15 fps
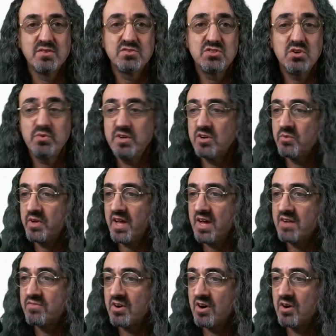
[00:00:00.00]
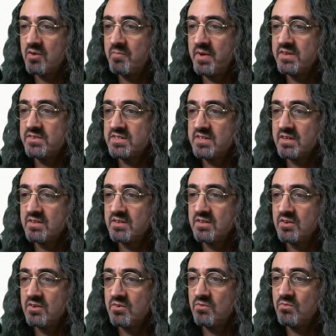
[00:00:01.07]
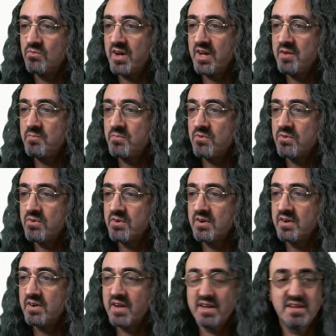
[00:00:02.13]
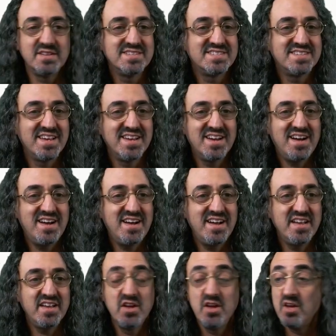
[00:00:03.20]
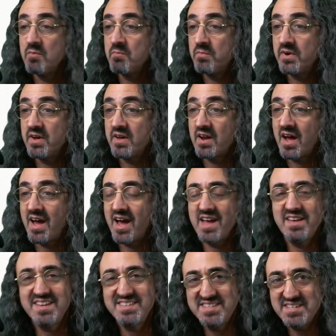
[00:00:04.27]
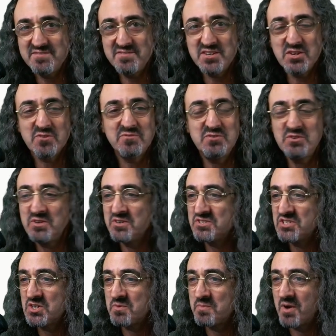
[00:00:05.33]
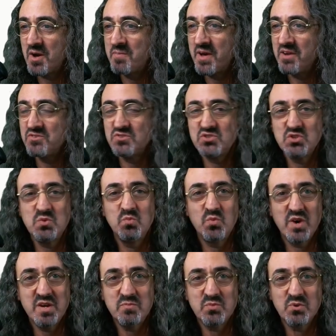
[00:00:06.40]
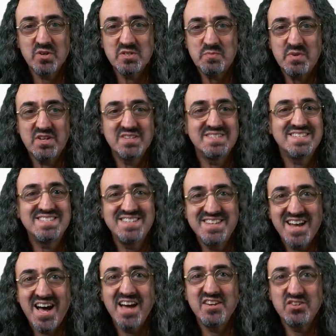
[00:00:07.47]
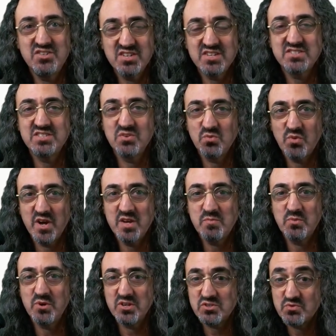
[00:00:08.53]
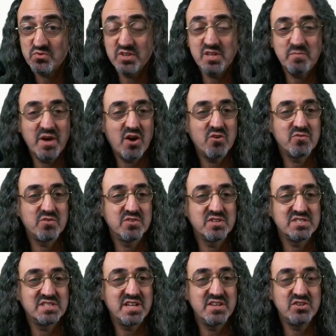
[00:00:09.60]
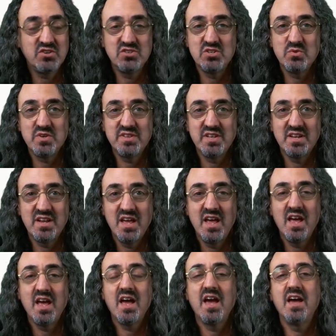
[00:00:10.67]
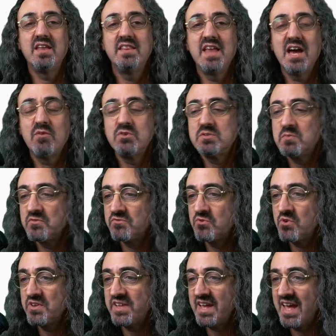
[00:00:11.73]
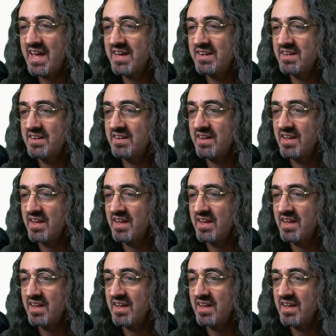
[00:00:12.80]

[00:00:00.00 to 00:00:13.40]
So here we have our basic whiteboard. I can say hi, but I did a video a few years ago about Zoom whiteboards because it's not just a whiteboard. It's really powerful. There's a lot you could do with it. And that was before they added